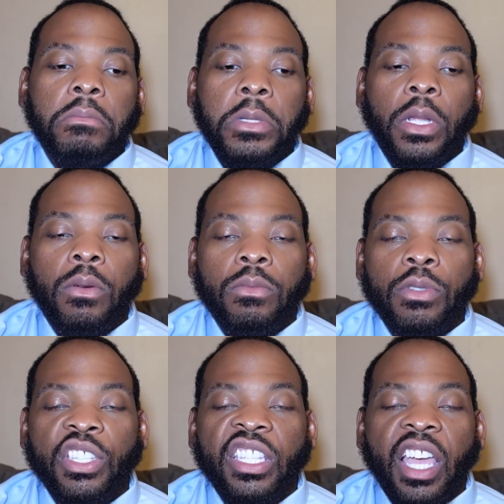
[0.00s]
you know,
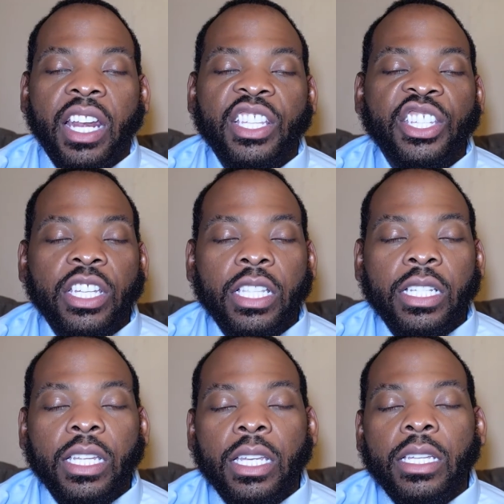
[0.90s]
just kind of
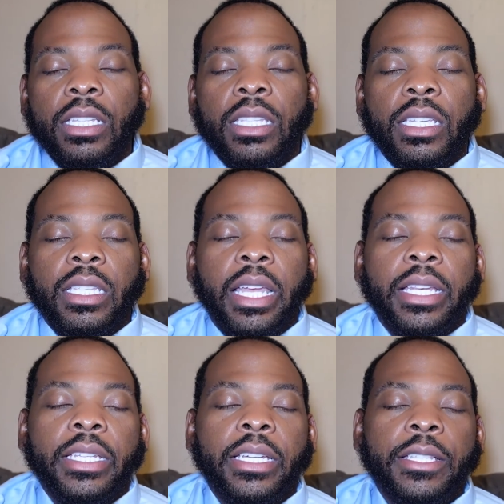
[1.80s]
chilling, this, that,
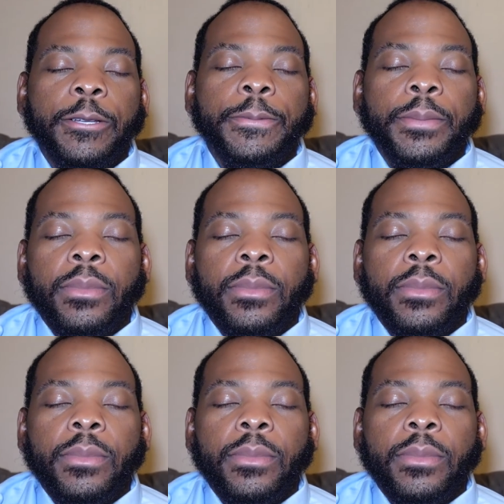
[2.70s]
and the other.